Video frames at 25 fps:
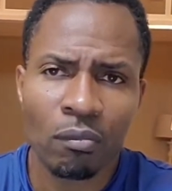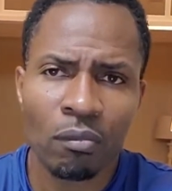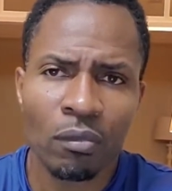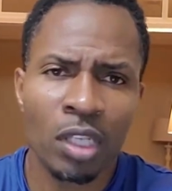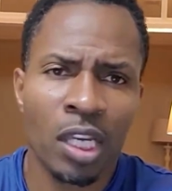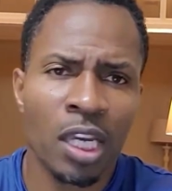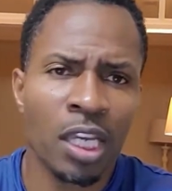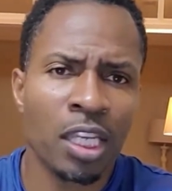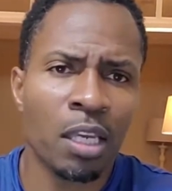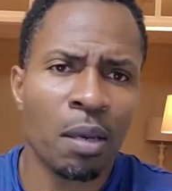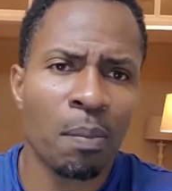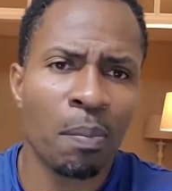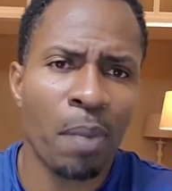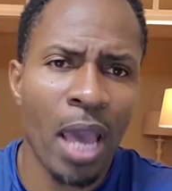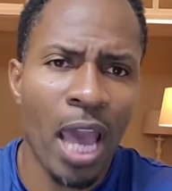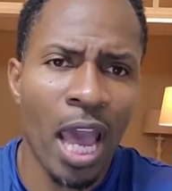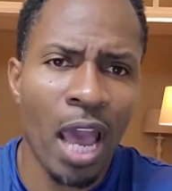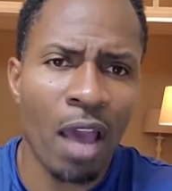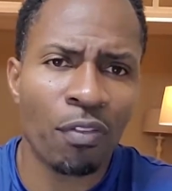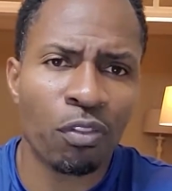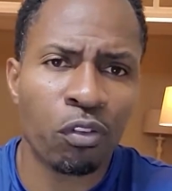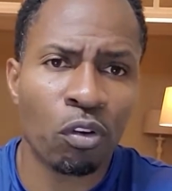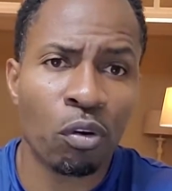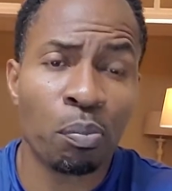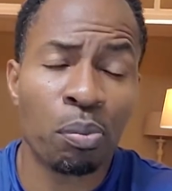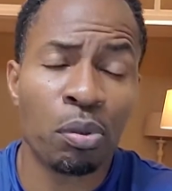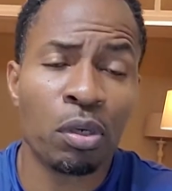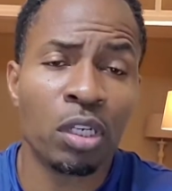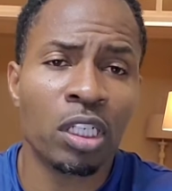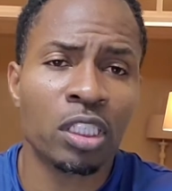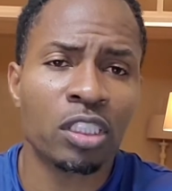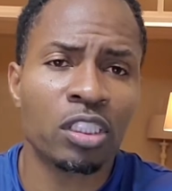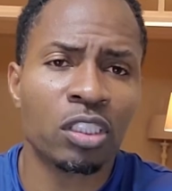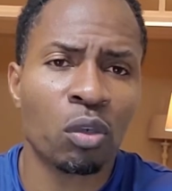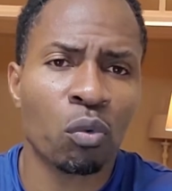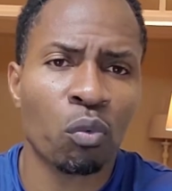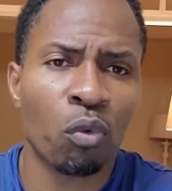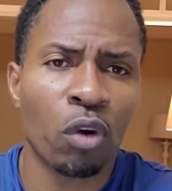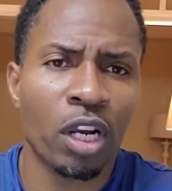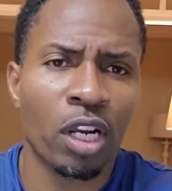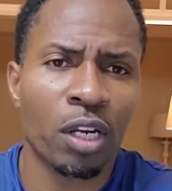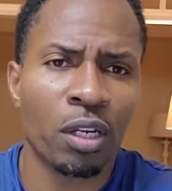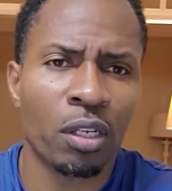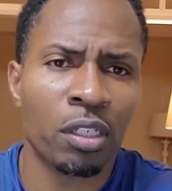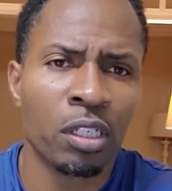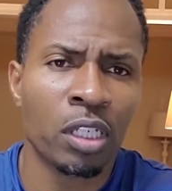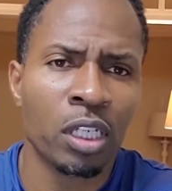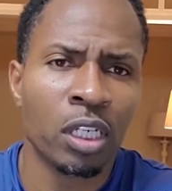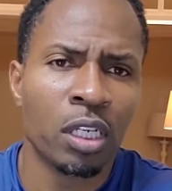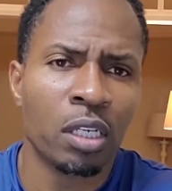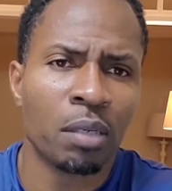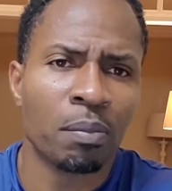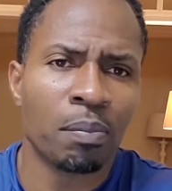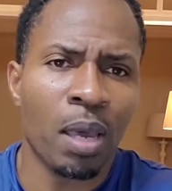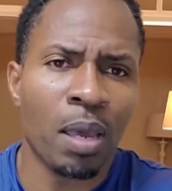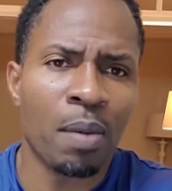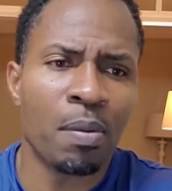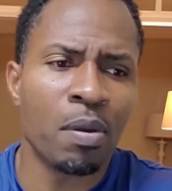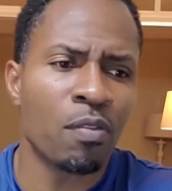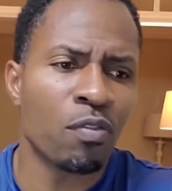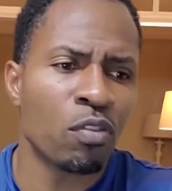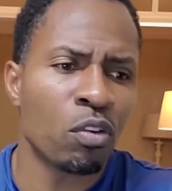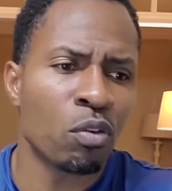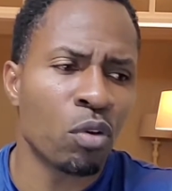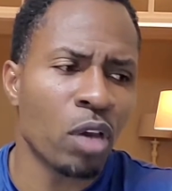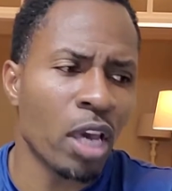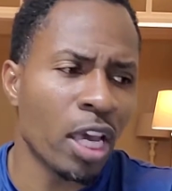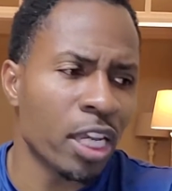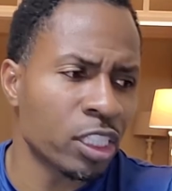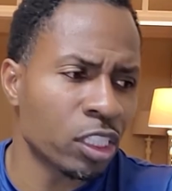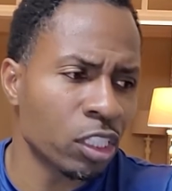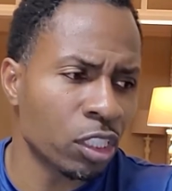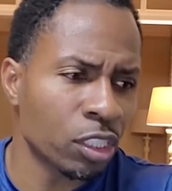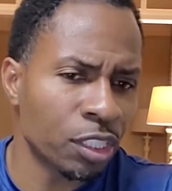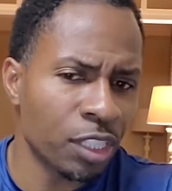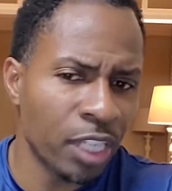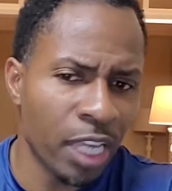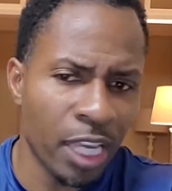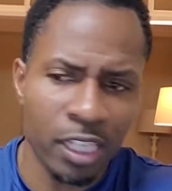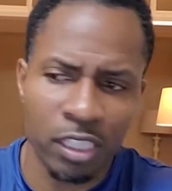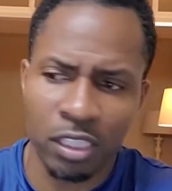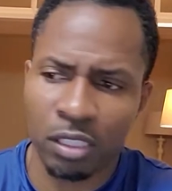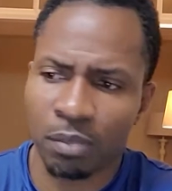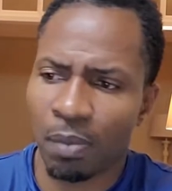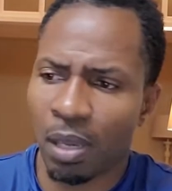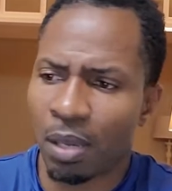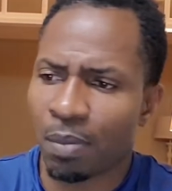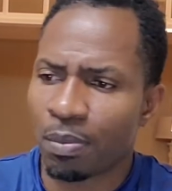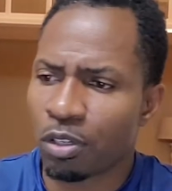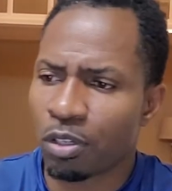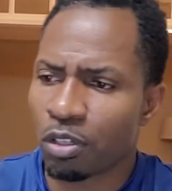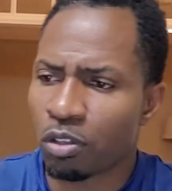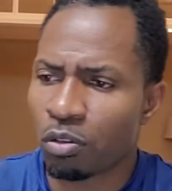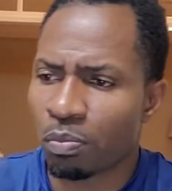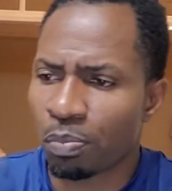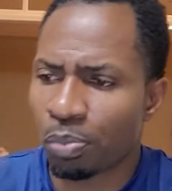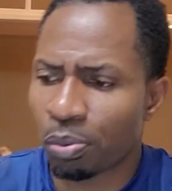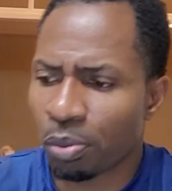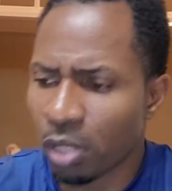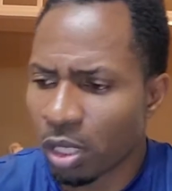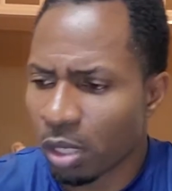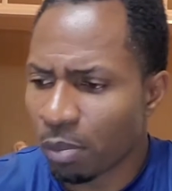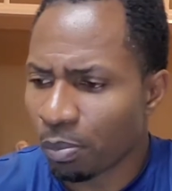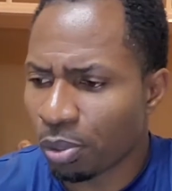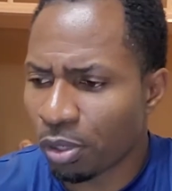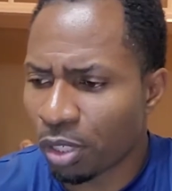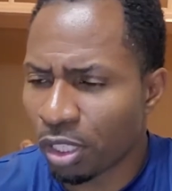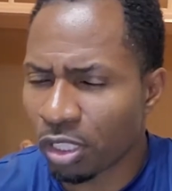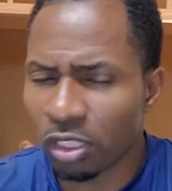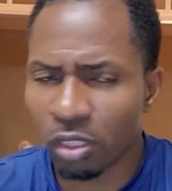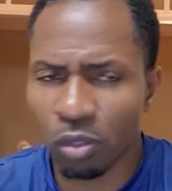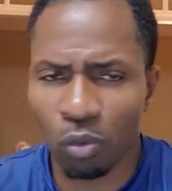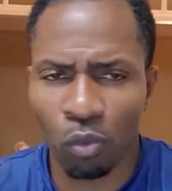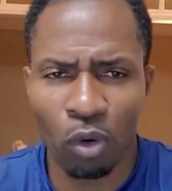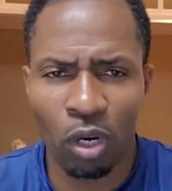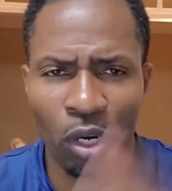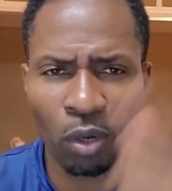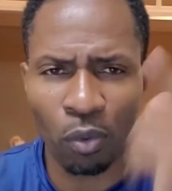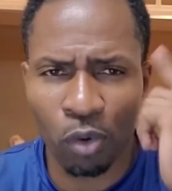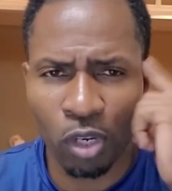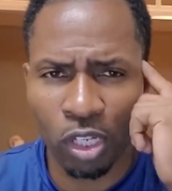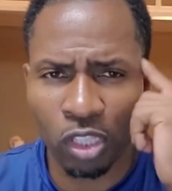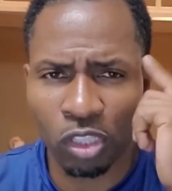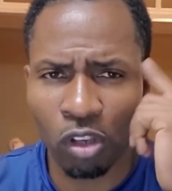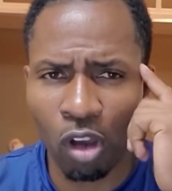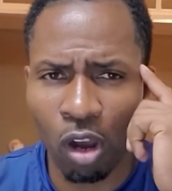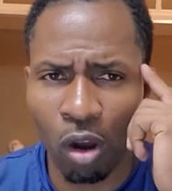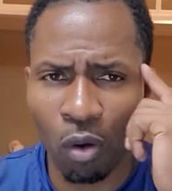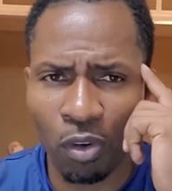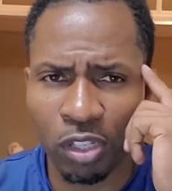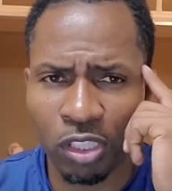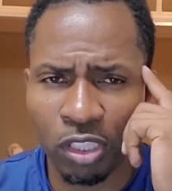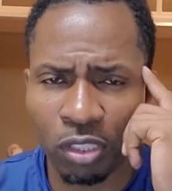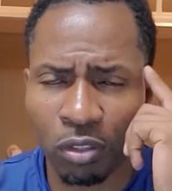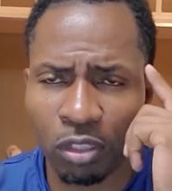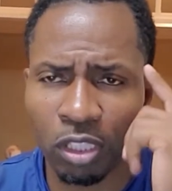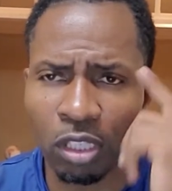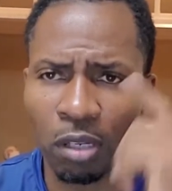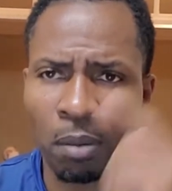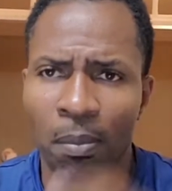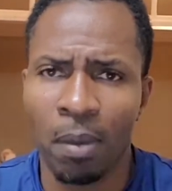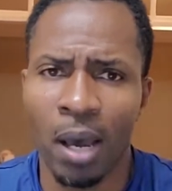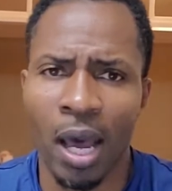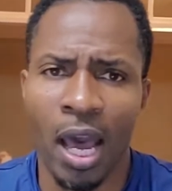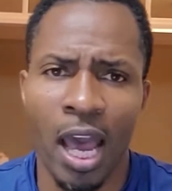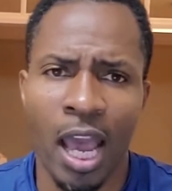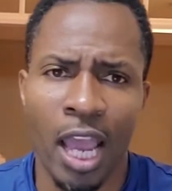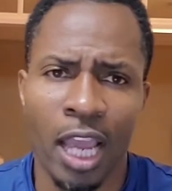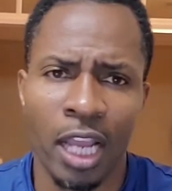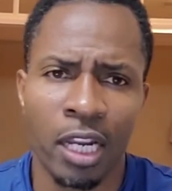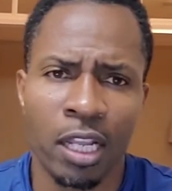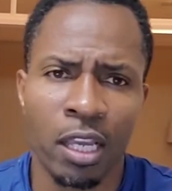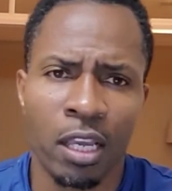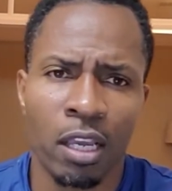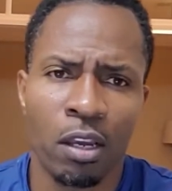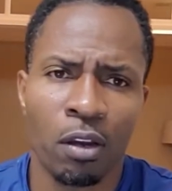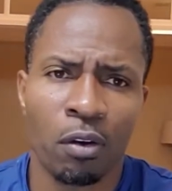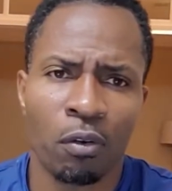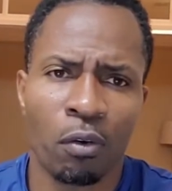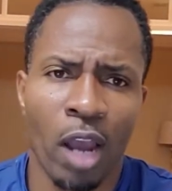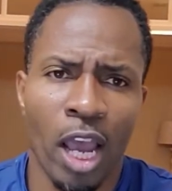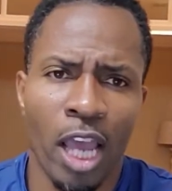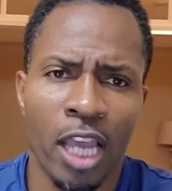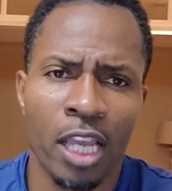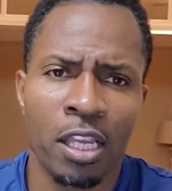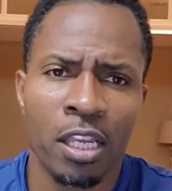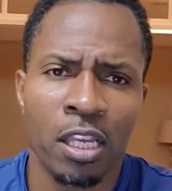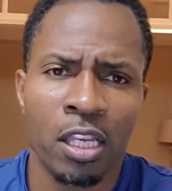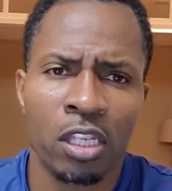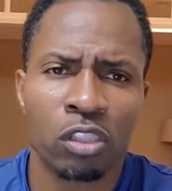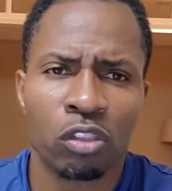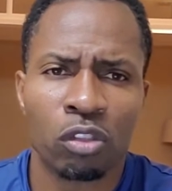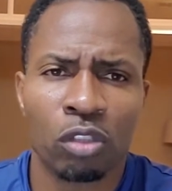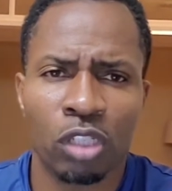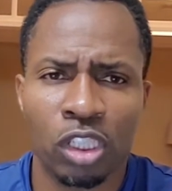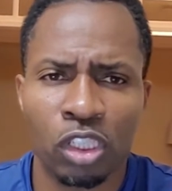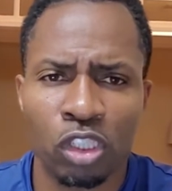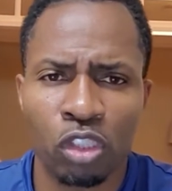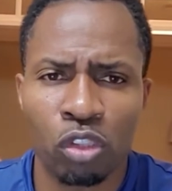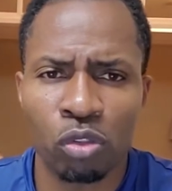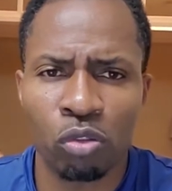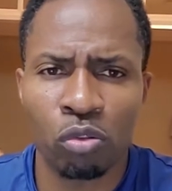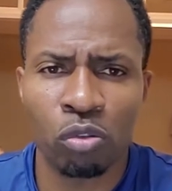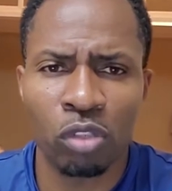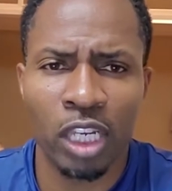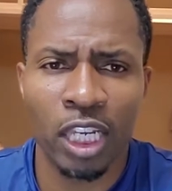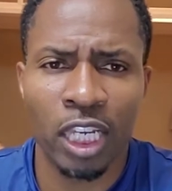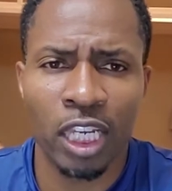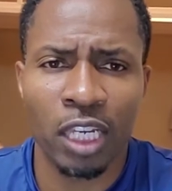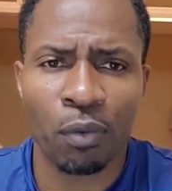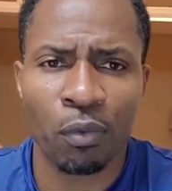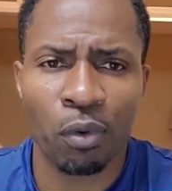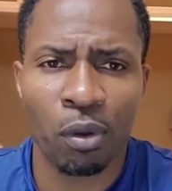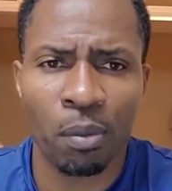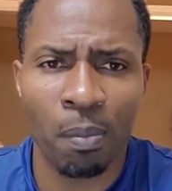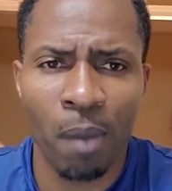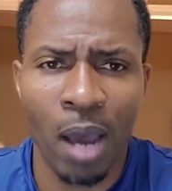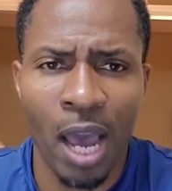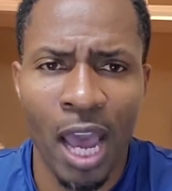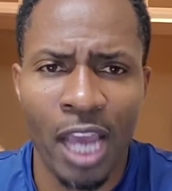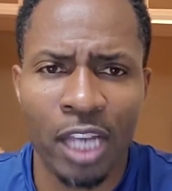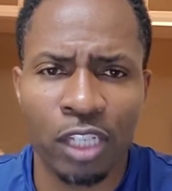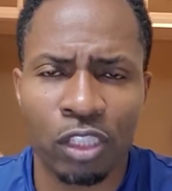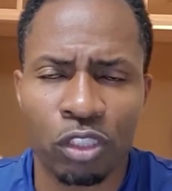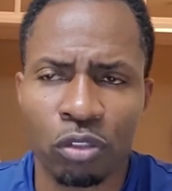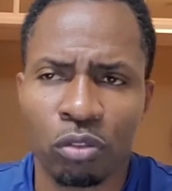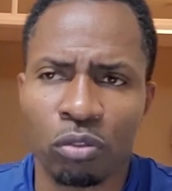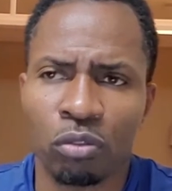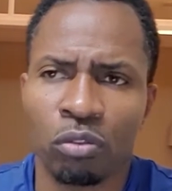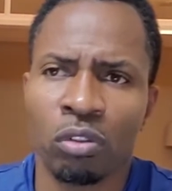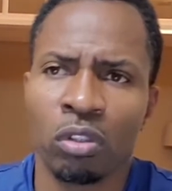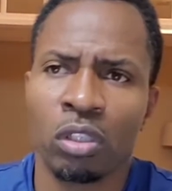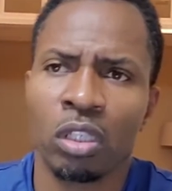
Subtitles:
in your bathroom. Put it somewhere, maybe if you at your desk, maybe you put it somewhere where it's always on your mind, right? So that it can remind you